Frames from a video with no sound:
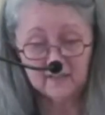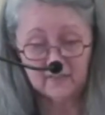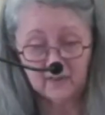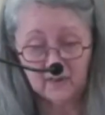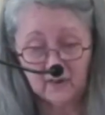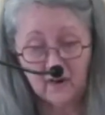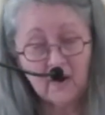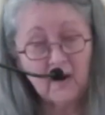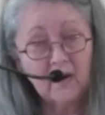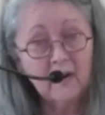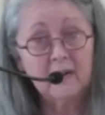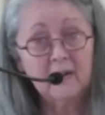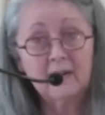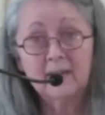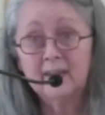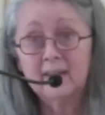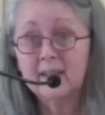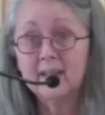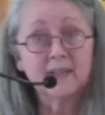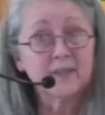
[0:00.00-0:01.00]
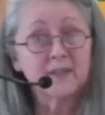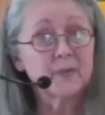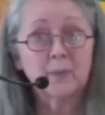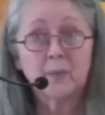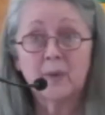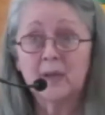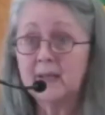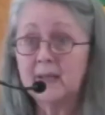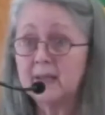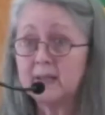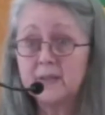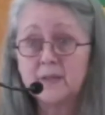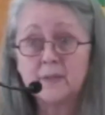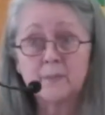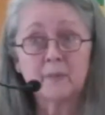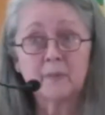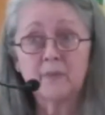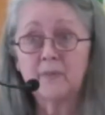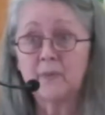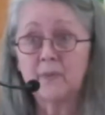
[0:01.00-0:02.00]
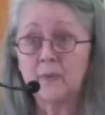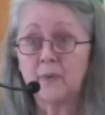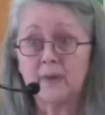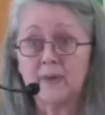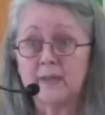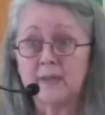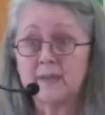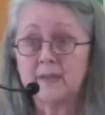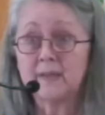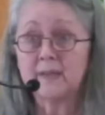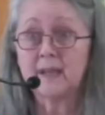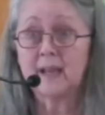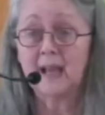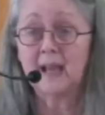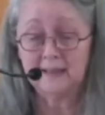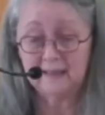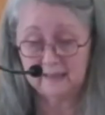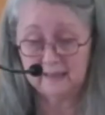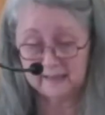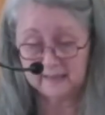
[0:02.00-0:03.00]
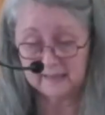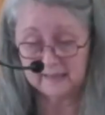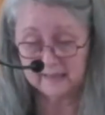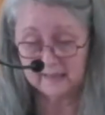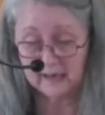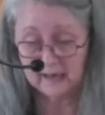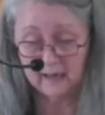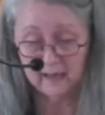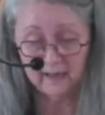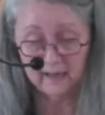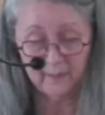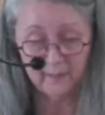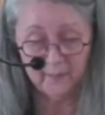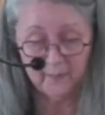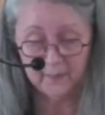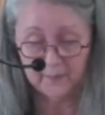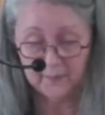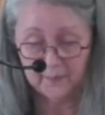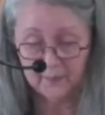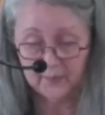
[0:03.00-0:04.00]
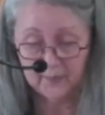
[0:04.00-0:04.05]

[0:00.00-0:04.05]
the hard is what is before us at this time.